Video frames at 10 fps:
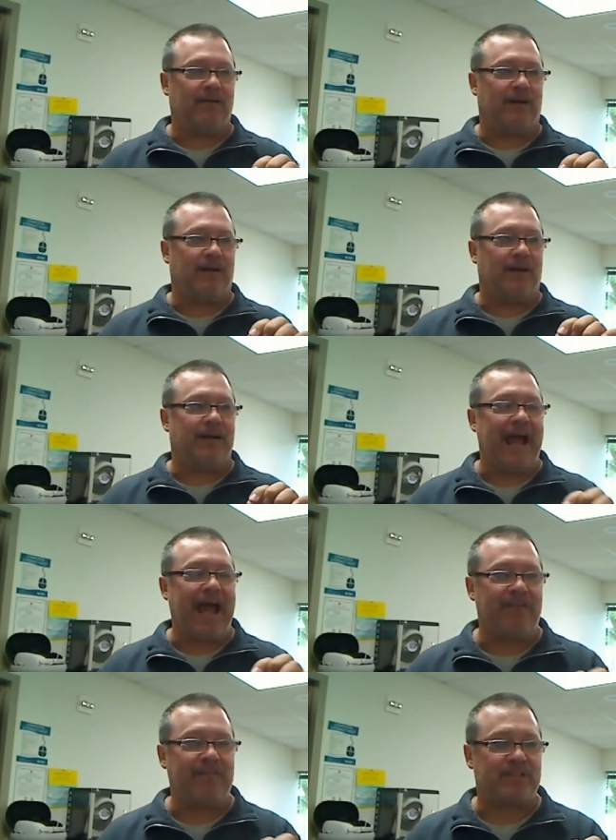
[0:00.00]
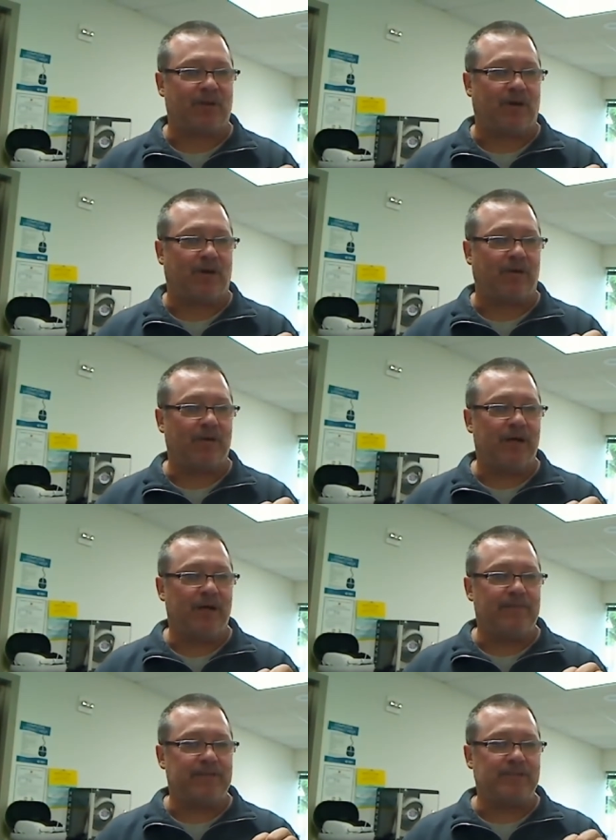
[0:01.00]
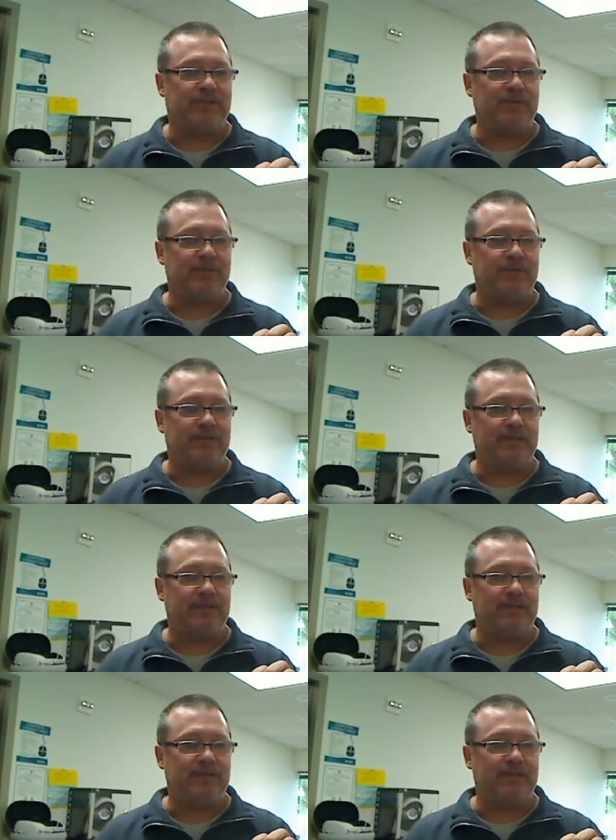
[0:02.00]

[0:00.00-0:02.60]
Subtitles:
an avatar, the student